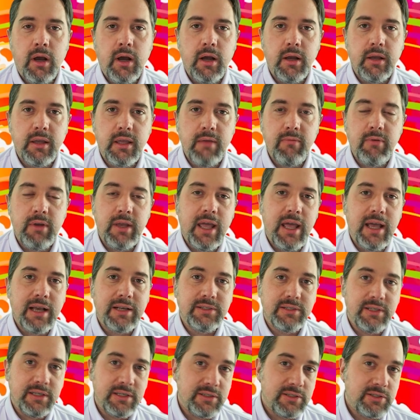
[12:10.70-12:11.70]
giving
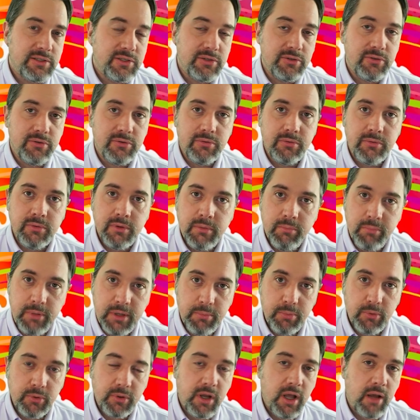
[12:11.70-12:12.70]
access to
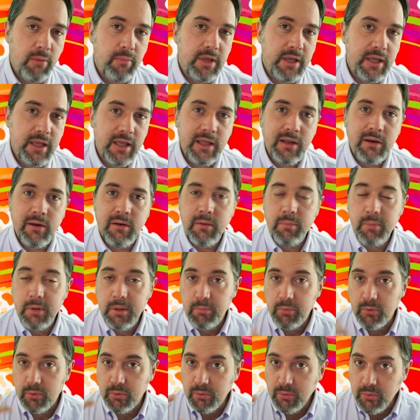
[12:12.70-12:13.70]
people coming in, to
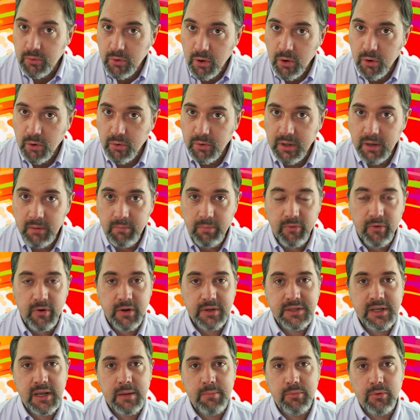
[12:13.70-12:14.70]
people who know that, for
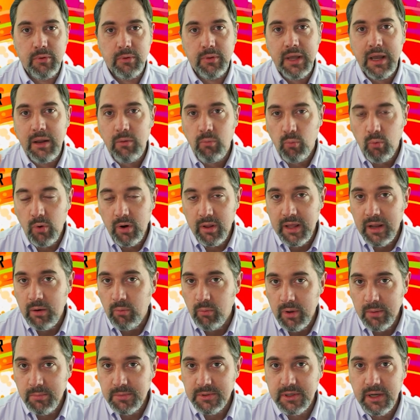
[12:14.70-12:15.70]
example, that where that
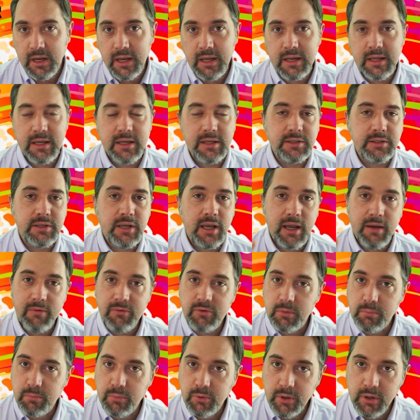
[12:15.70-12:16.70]
website is, you have
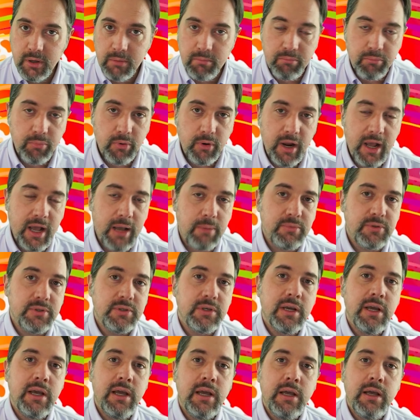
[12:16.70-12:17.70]
to put up perhaps
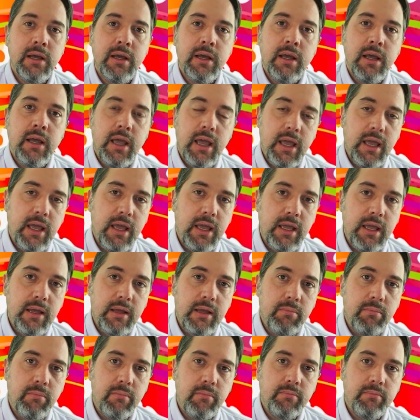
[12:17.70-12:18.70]
a